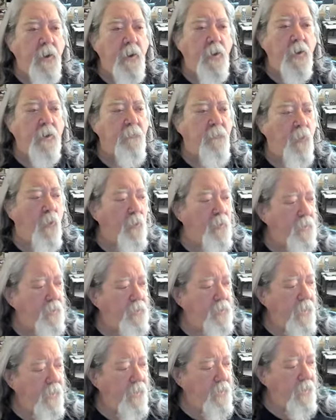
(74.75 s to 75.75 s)
Look forward to
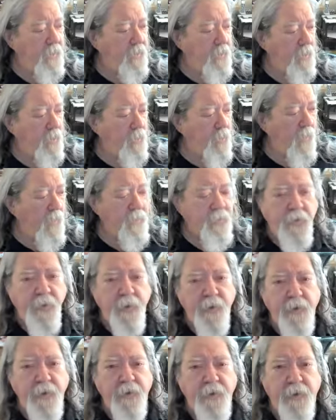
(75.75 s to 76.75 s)
taking your
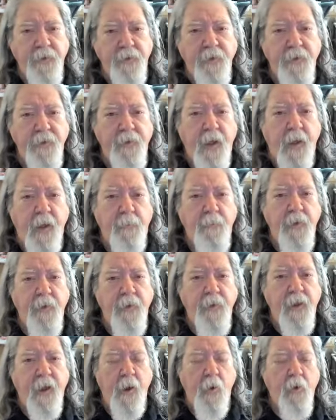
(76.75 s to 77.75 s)
questions at the top of
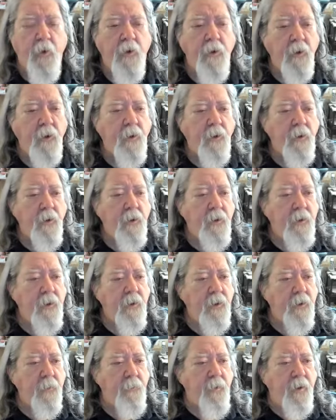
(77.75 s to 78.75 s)
the hour,
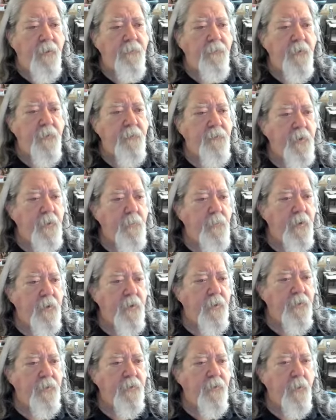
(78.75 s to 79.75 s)
uh, about fifty
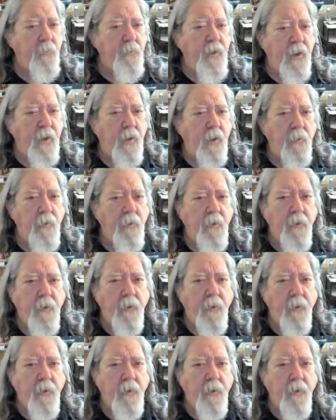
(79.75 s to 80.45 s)
minutes from now.